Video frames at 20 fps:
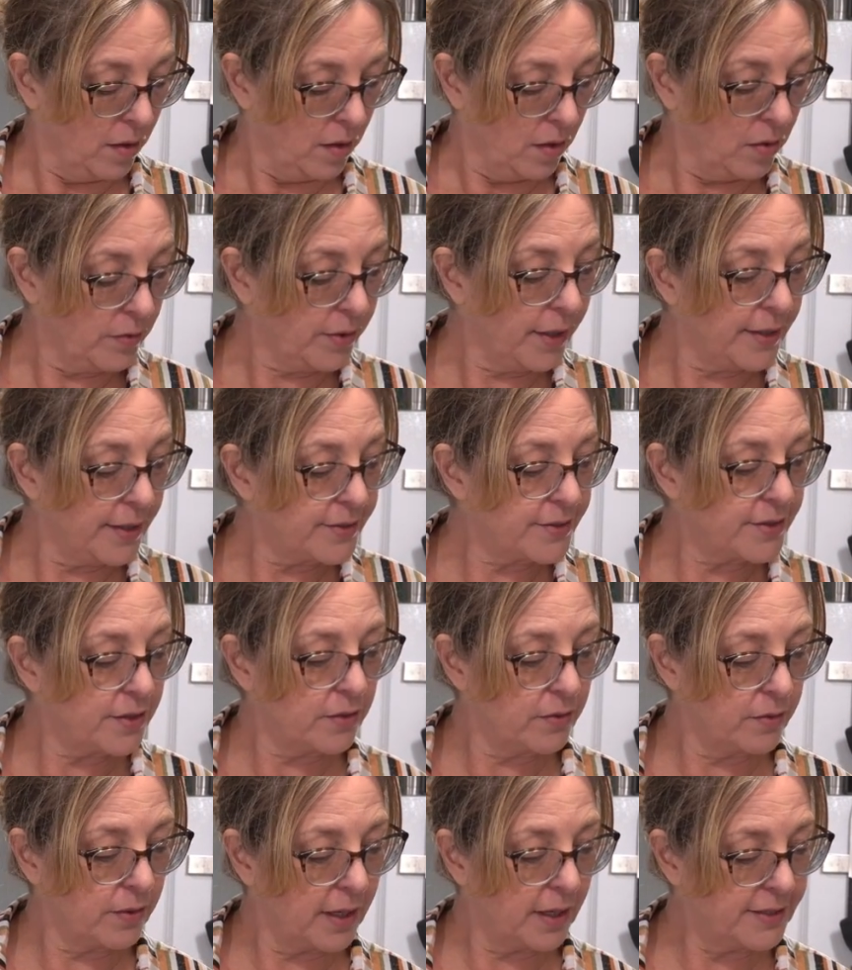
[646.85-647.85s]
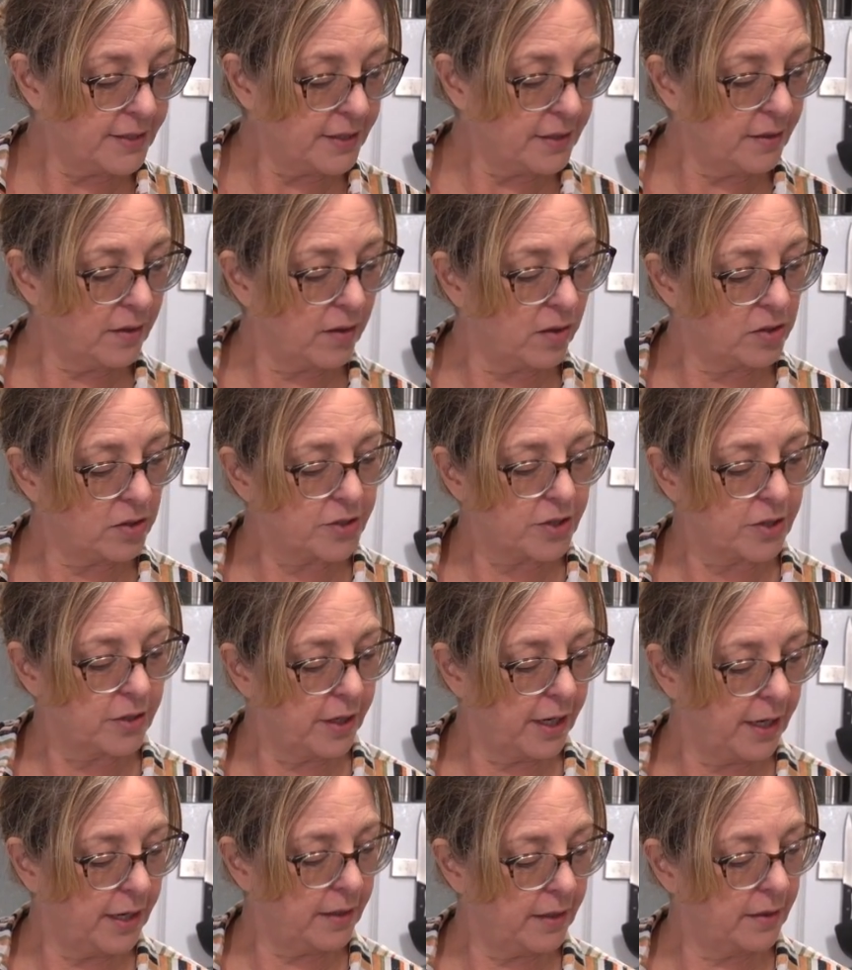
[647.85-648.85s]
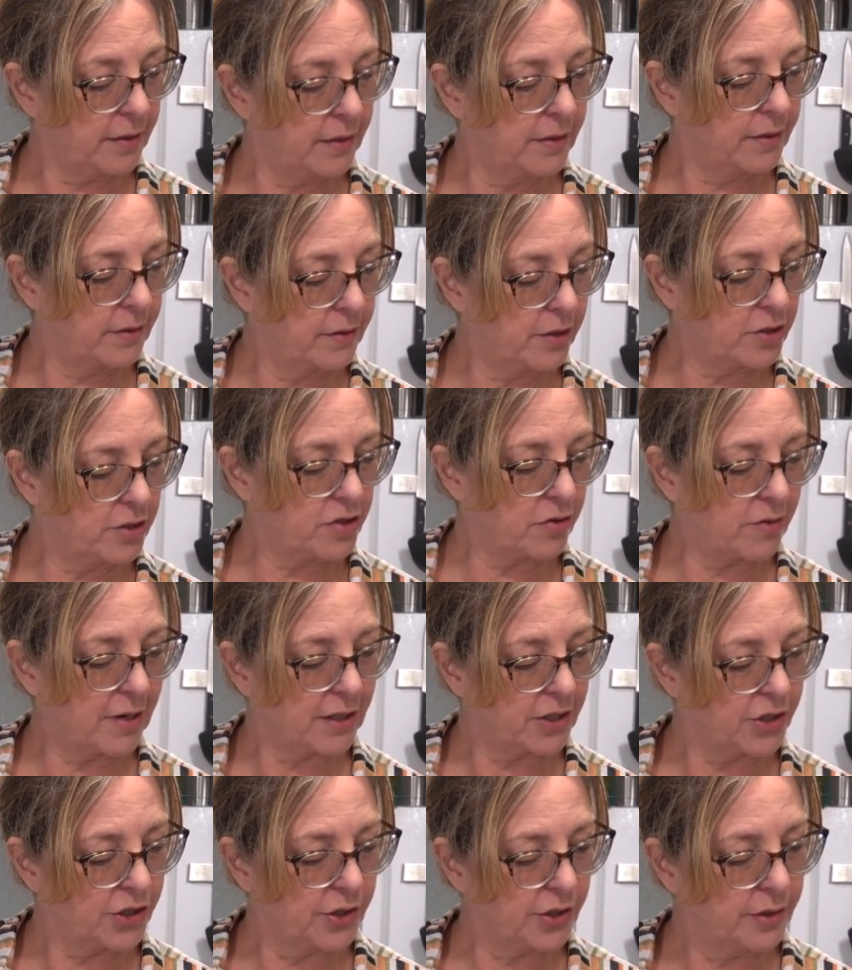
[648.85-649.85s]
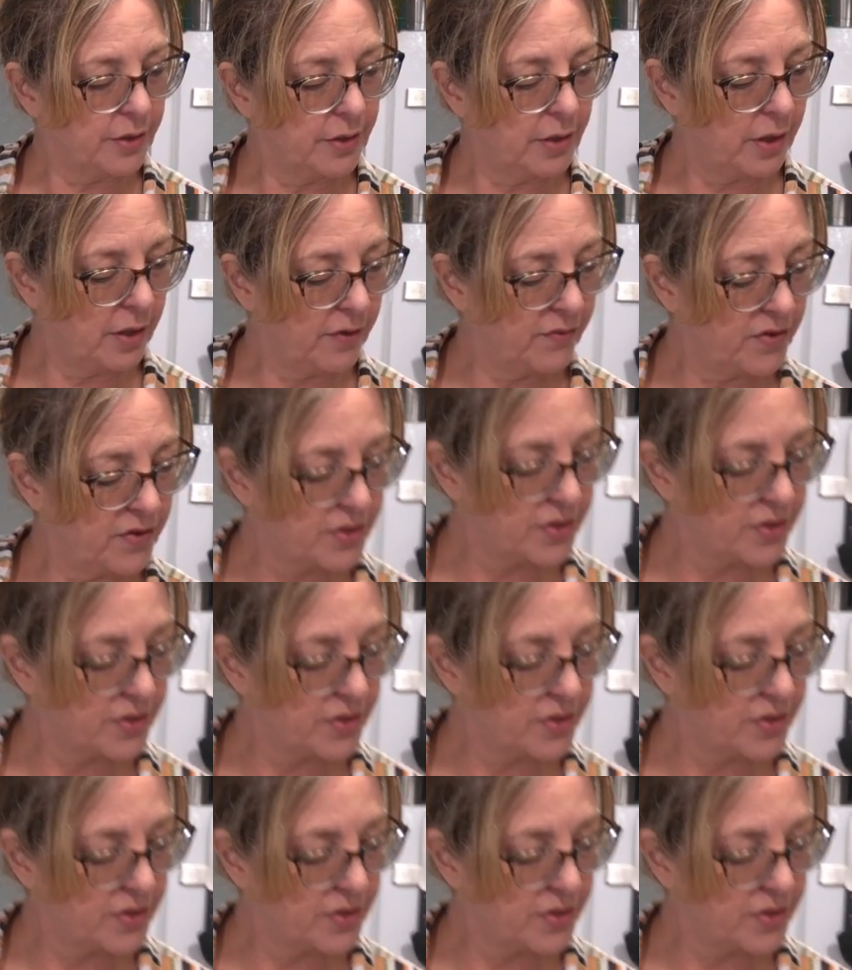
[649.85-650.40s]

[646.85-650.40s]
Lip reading: Okay, so I did alternate the direction of the